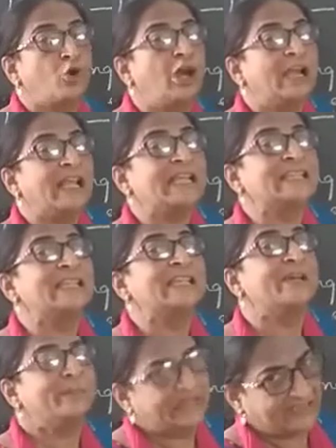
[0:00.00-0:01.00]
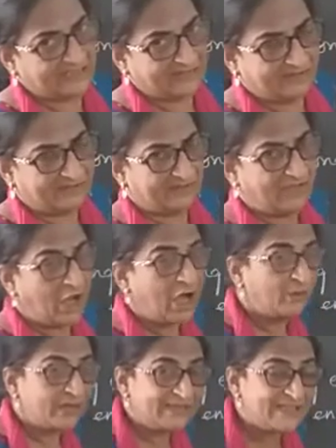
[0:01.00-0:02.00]
called as ligaments. Now,
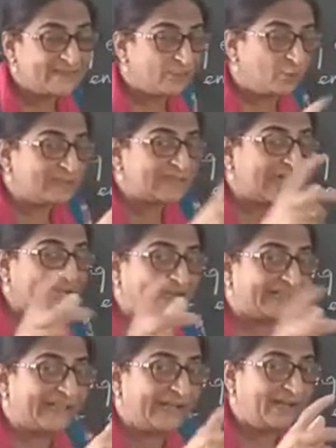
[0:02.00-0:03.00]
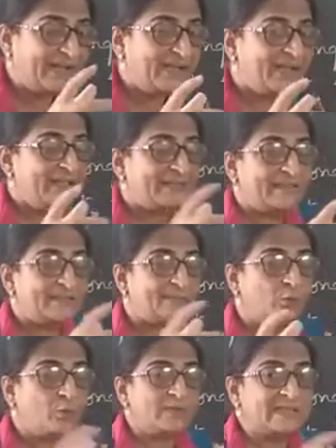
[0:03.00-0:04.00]
how are these bones connected? These
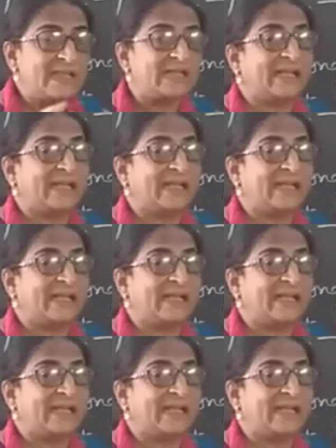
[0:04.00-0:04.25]
bones are